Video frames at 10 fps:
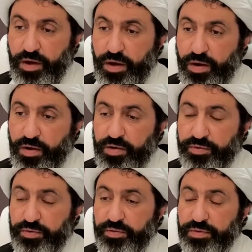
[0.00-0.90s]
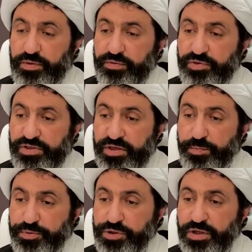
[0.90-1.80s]
our
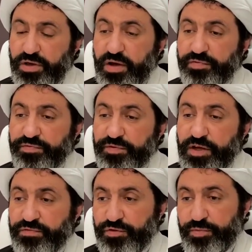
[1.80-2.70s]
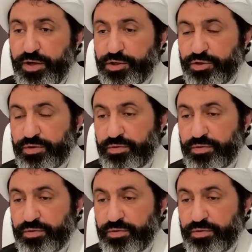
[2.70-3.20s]
reception of information.